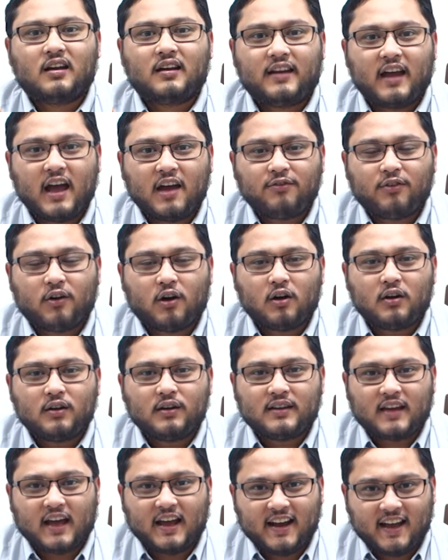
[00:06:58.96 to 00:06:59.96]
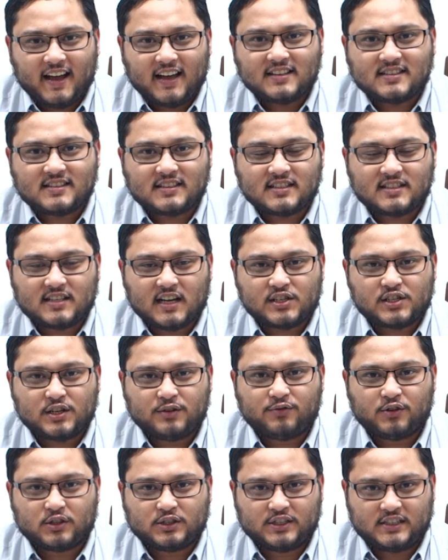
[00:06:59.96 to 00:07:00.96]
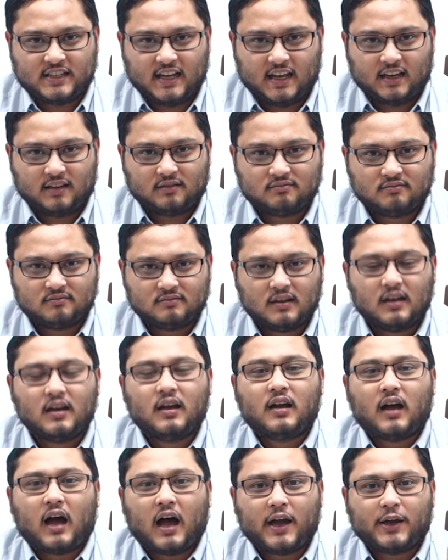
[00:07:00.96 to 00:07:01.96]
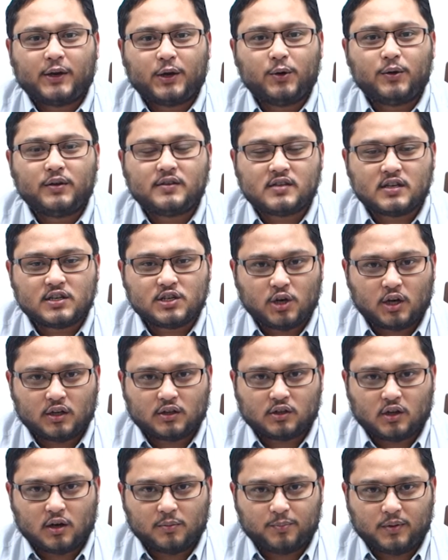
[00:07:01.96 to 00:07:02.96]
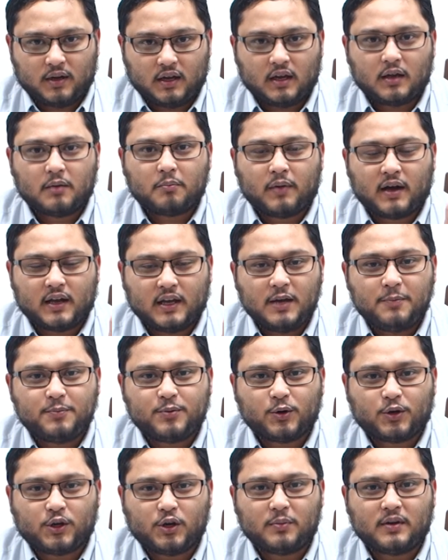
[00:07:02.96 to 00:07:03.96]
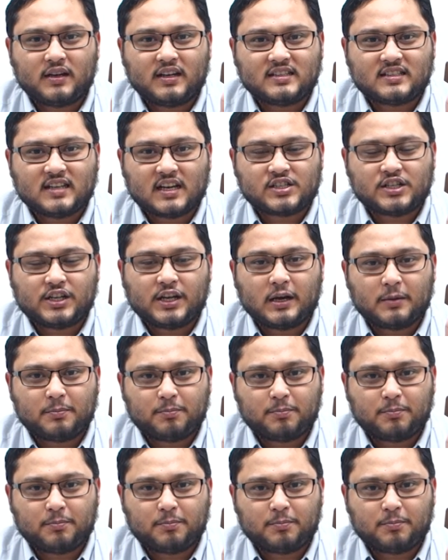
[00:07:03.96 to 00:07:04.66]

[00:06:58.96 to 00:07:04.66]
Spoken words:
Therefore, that ends the session for today. I know it's a short topic, but e-procurement is actually a